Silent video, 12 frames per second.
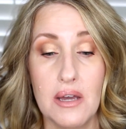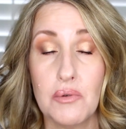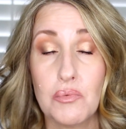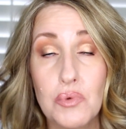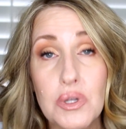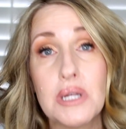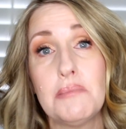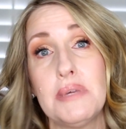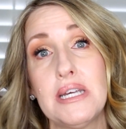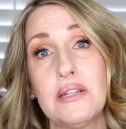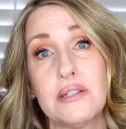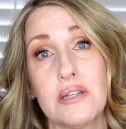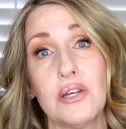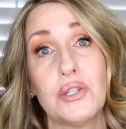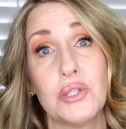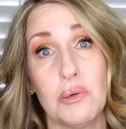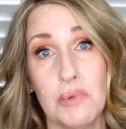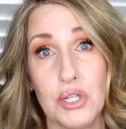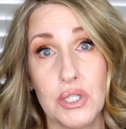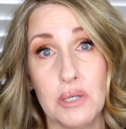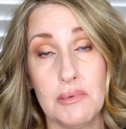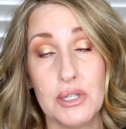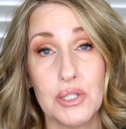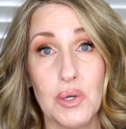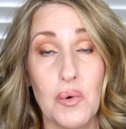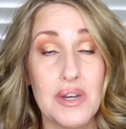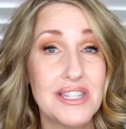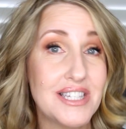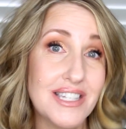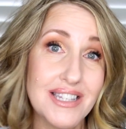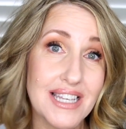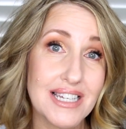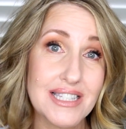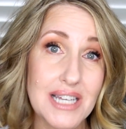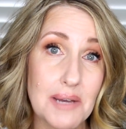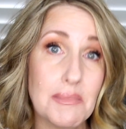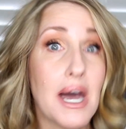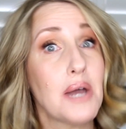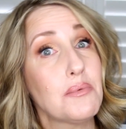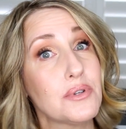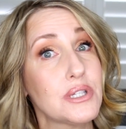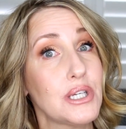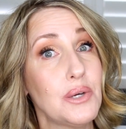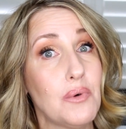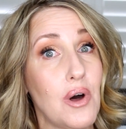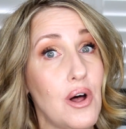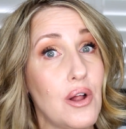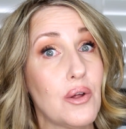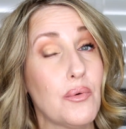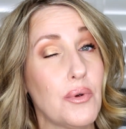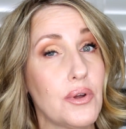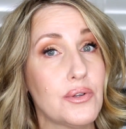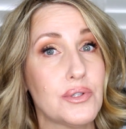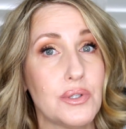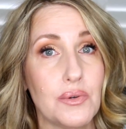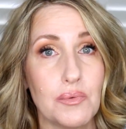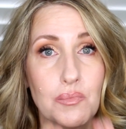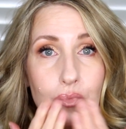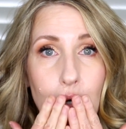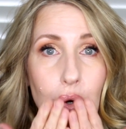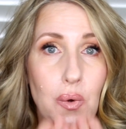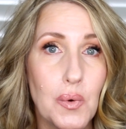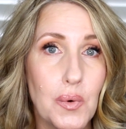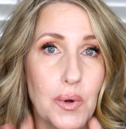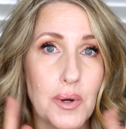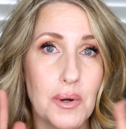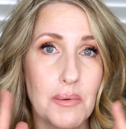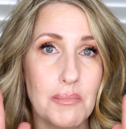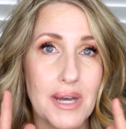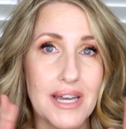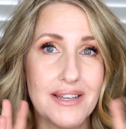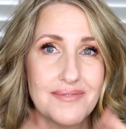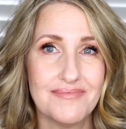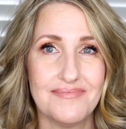It really means so much to me. So until next time, I will see you all real soon. Bye.